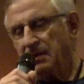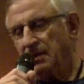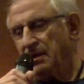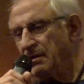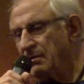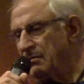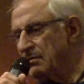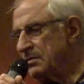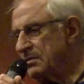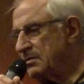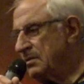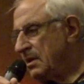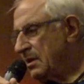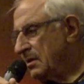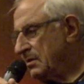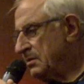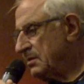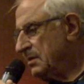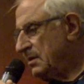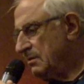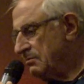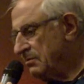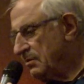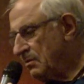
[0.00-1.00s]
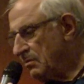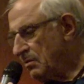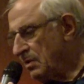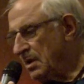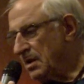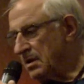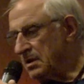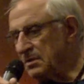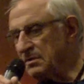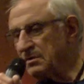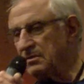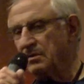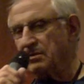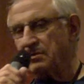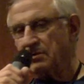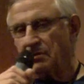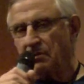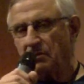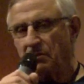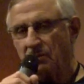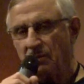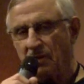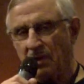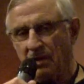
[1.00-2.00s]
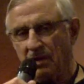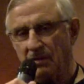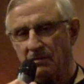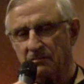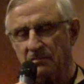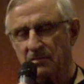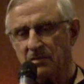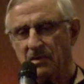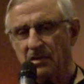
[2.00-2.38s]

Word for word: Yeah, it was out there for a while. So. Uh,